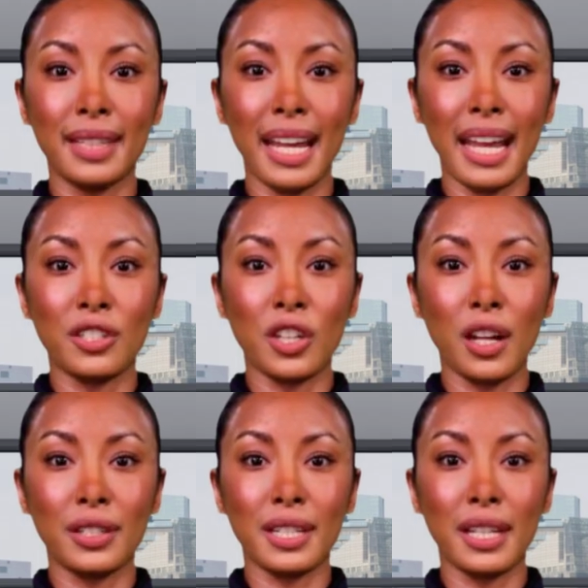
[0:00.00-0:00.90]

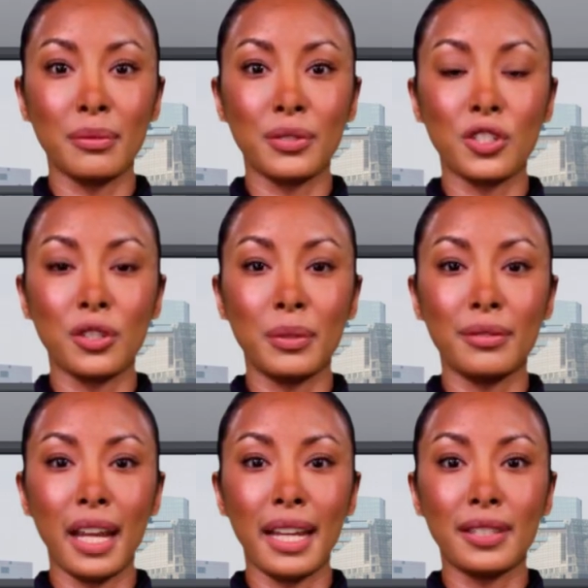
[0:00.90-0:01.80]
HR teams should
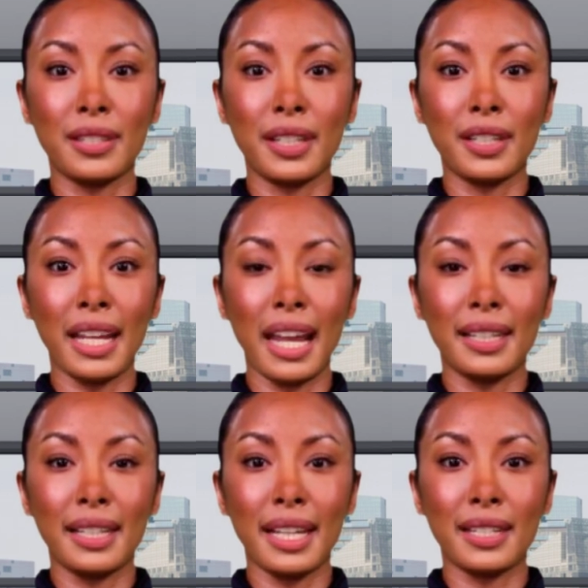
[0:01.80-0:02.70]
provide clear
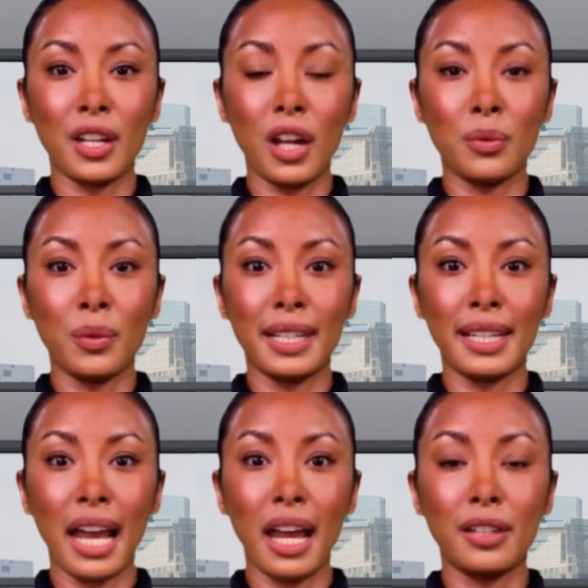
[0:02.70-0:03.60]
guidelines on when
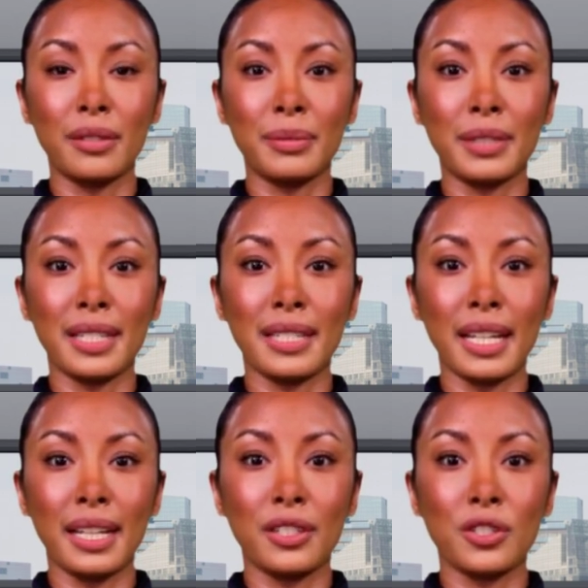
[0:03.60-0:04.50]
and how employees
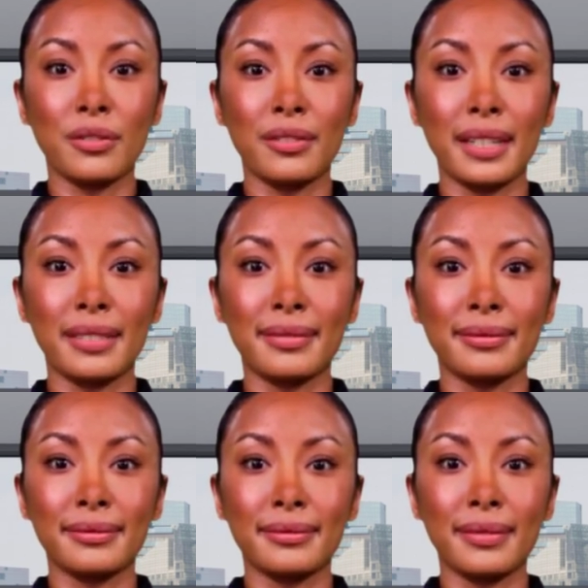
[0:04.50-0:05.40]
can intervene.
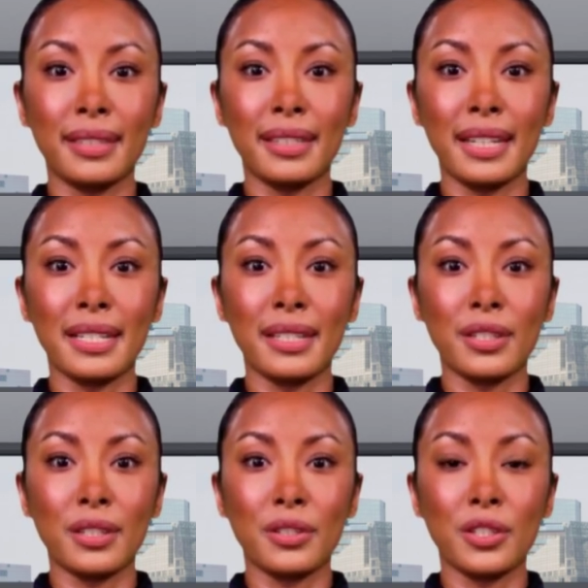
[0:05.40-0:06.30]
This
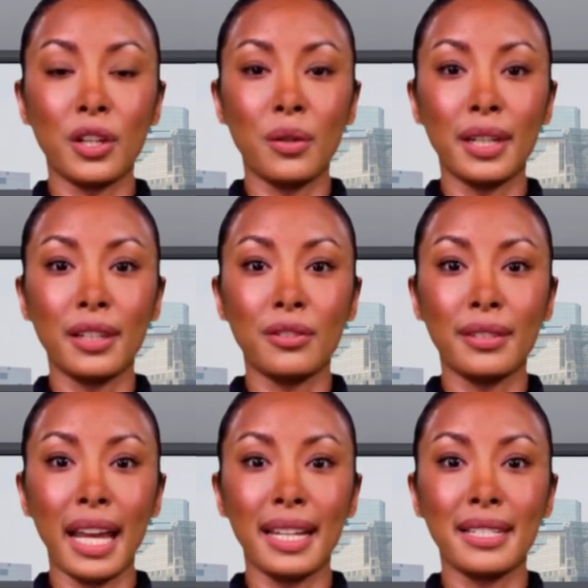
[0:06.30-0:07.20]
includes knowing their
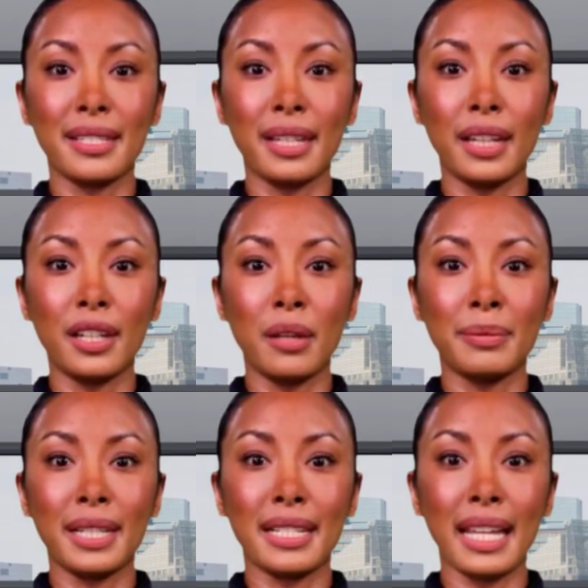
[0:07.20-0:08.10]
rights, a
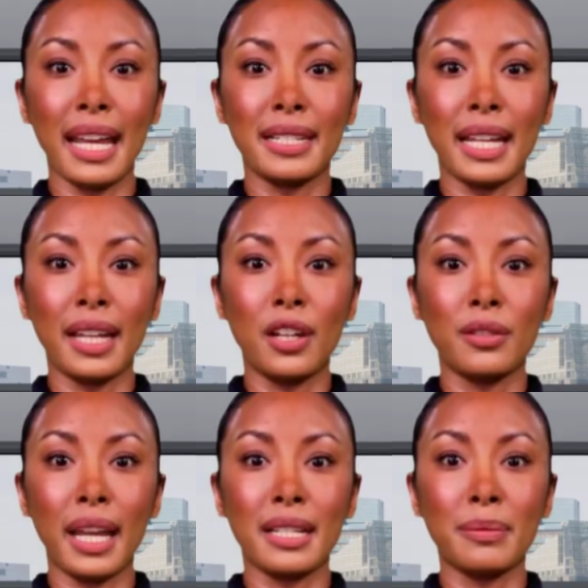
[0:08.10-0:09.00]
company's
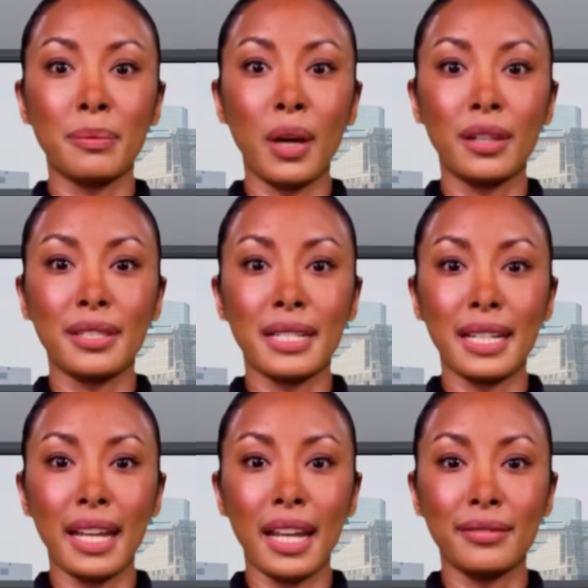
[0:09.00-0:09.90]
anti-harassment
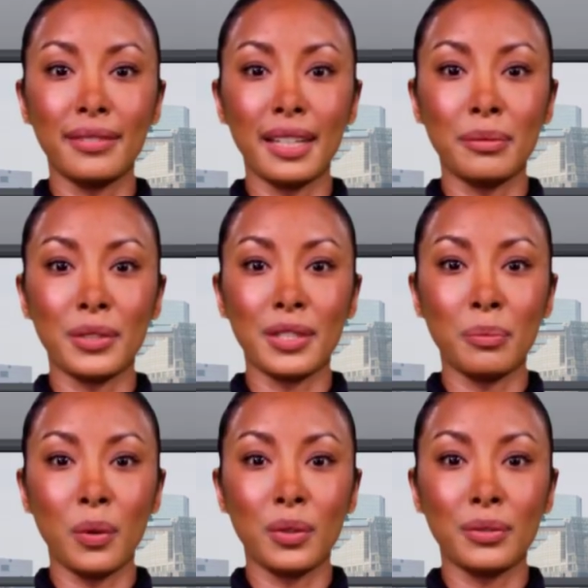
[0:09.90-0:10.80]
policy, and available
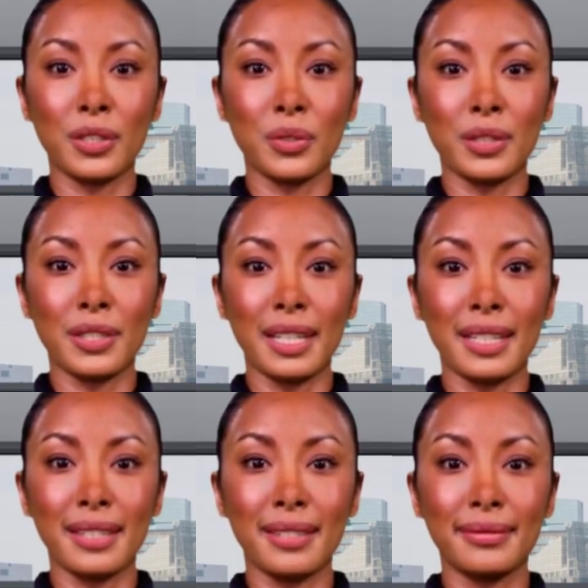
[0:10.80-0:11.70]
support resources.